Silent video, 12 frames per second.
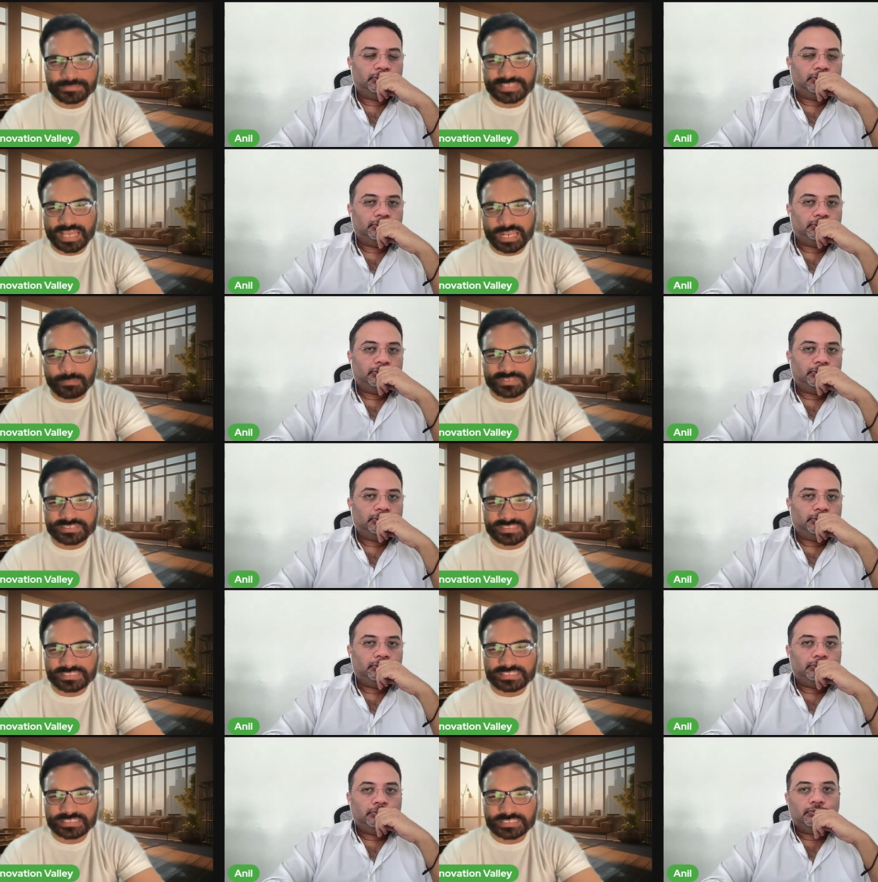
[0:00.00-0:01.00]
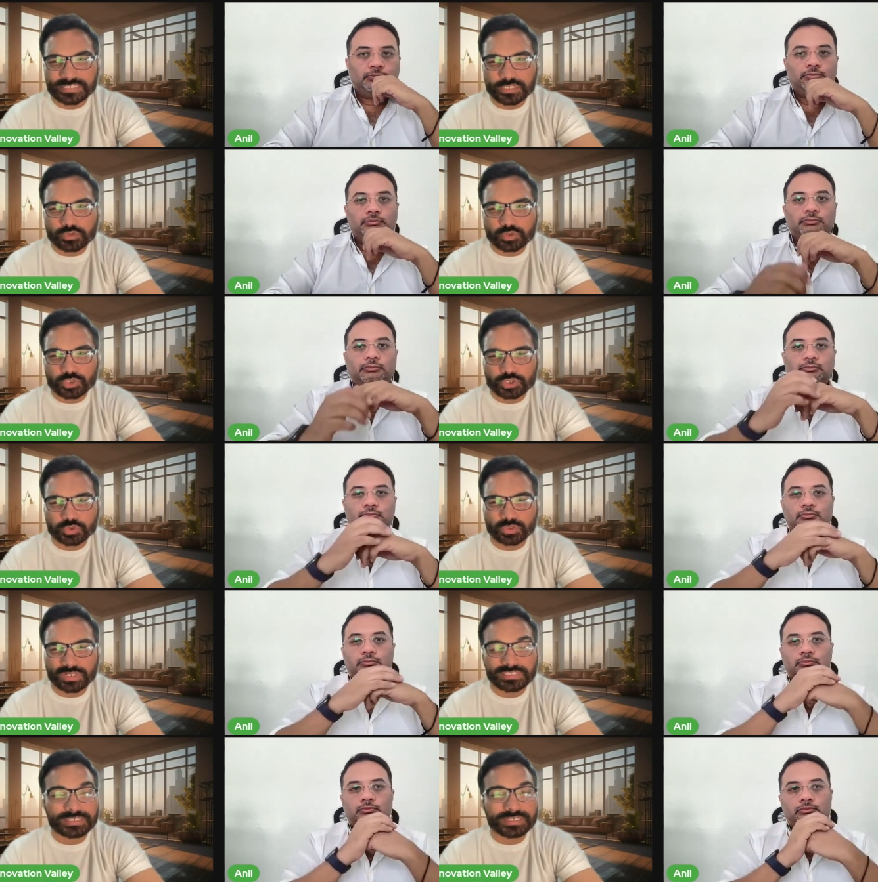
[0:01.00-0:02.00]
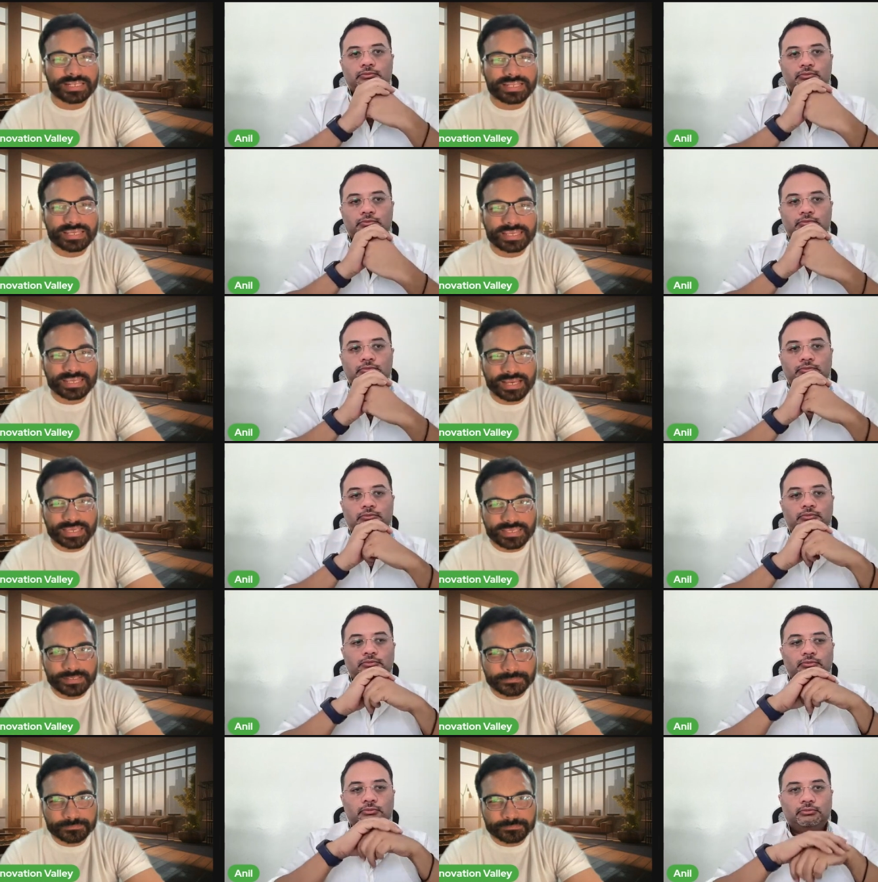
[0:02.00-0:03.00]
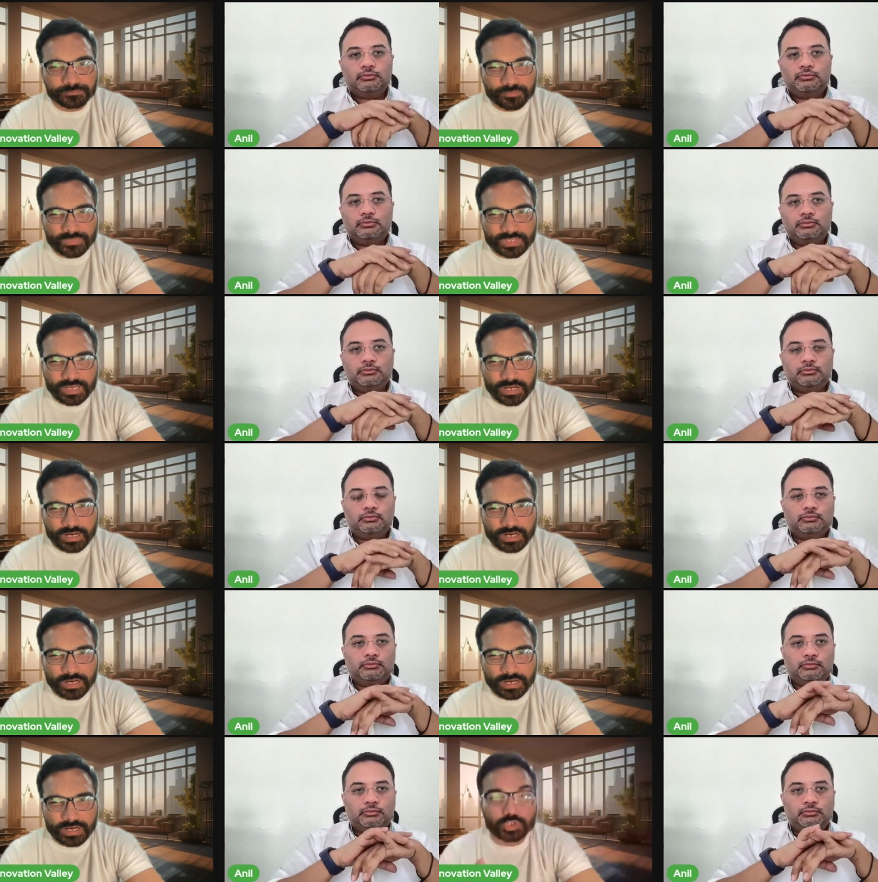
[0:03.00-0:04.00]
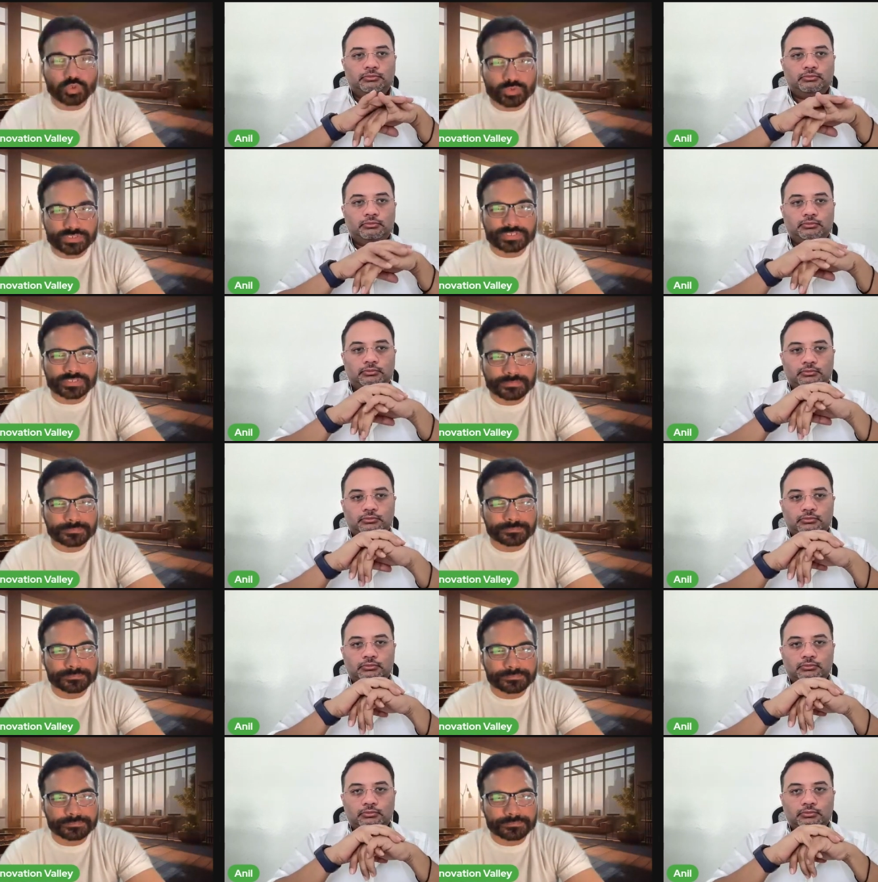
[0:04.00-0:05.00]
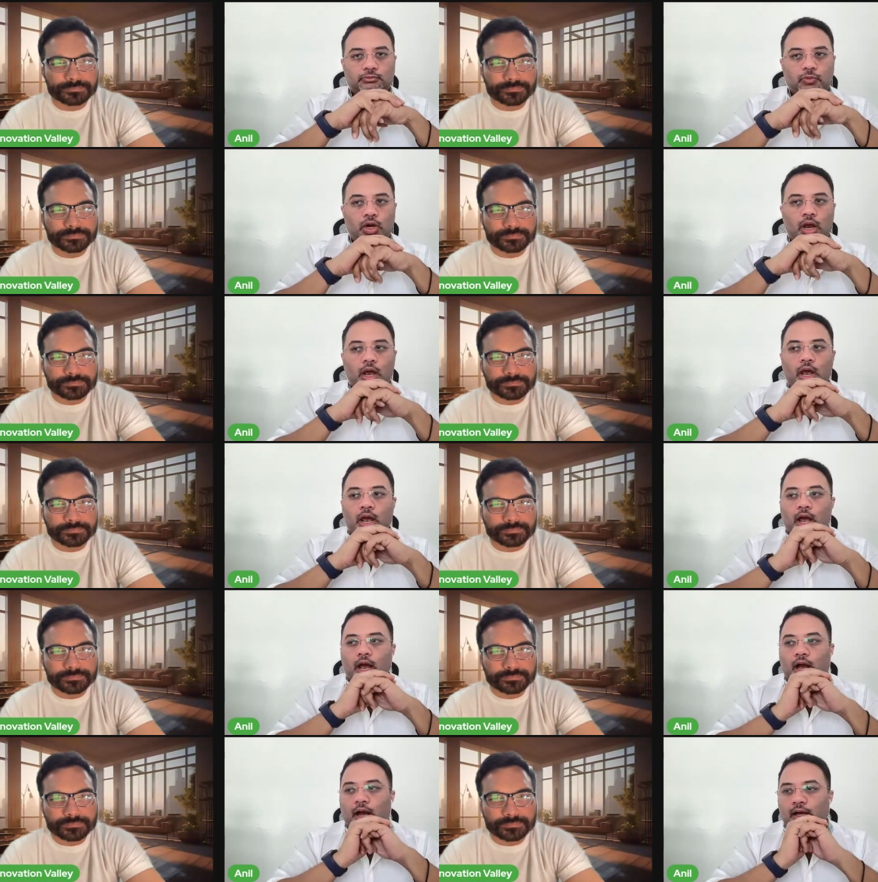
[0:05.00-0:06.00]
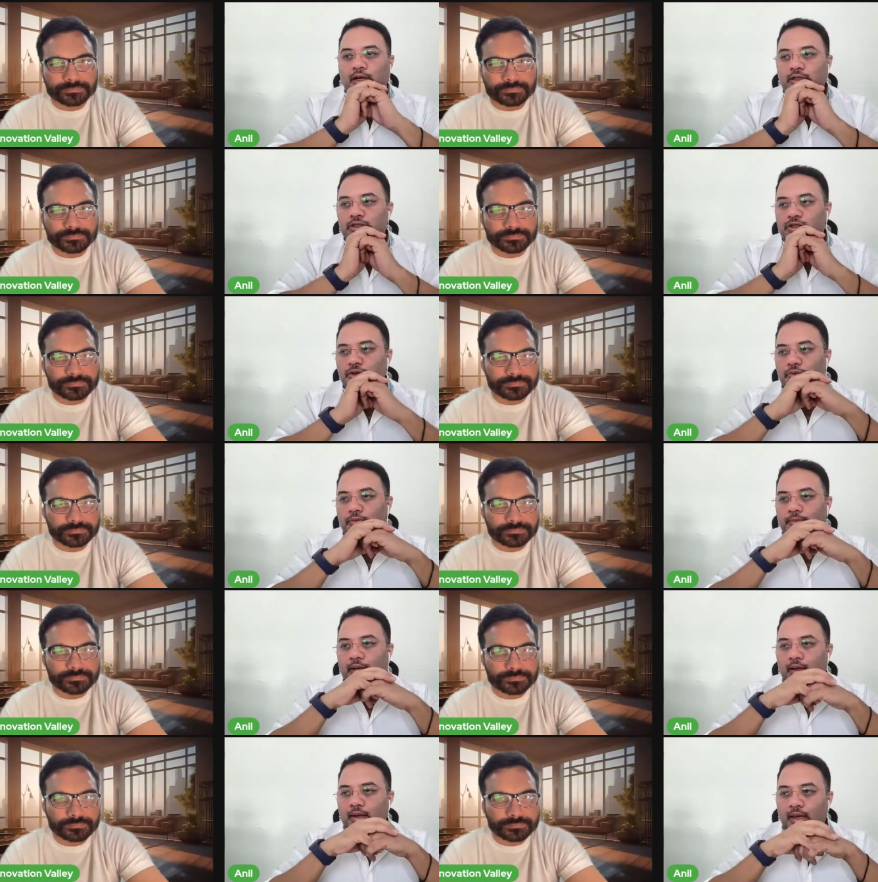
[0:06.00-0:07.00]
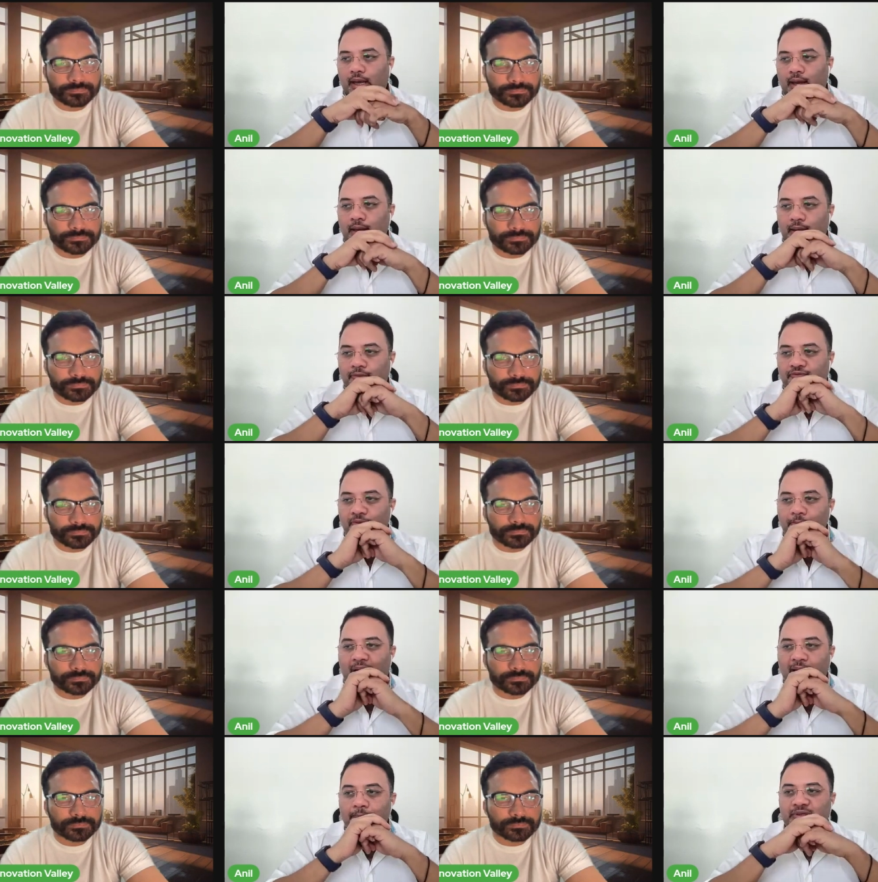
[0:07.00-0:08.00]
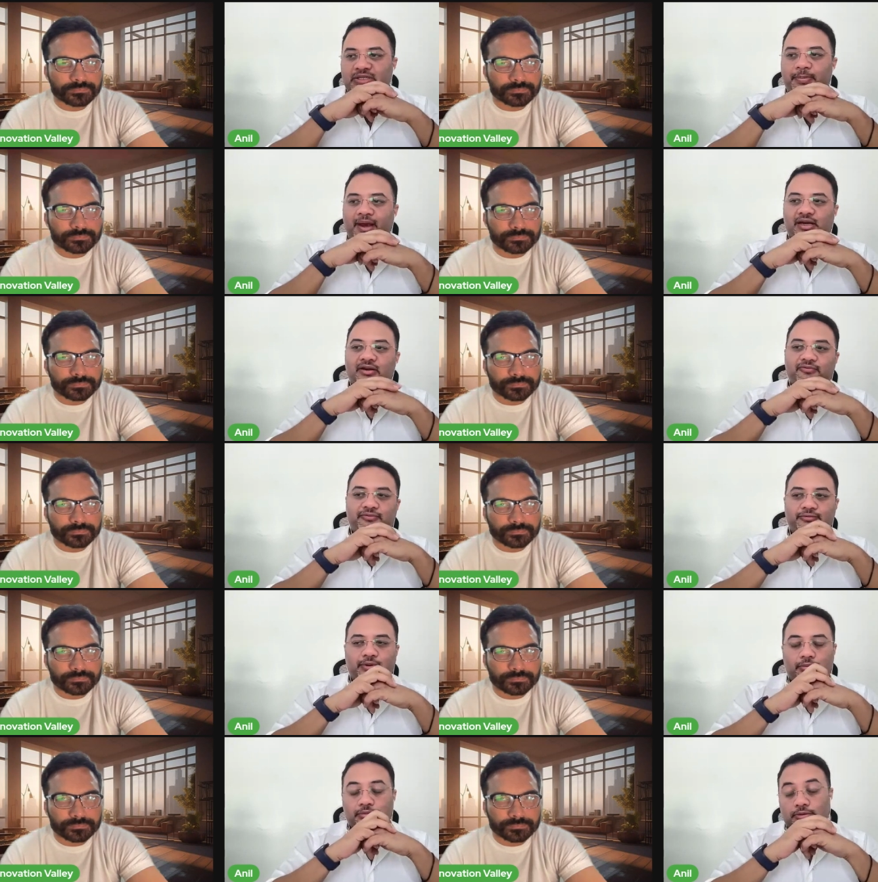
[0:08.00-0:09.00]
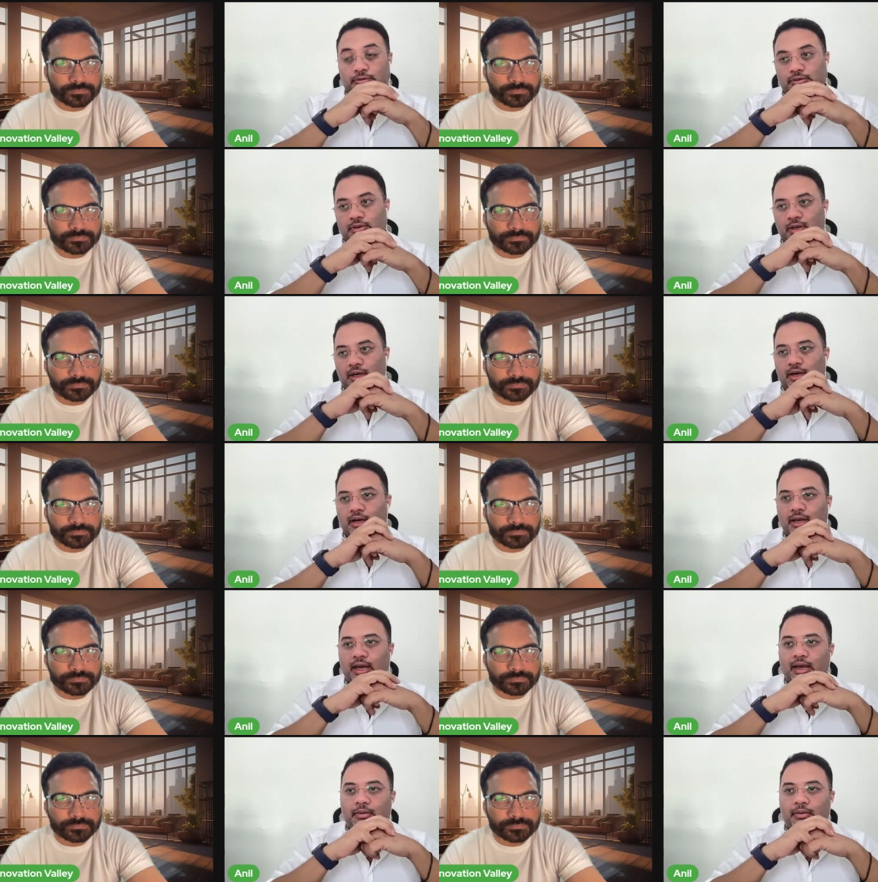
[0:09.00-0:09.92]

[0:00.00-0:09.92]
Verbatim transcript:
Speaker 1: can businesses take to ensure ethical AI uh, use?
Speaker 2: Uh, so from my perspective, uh,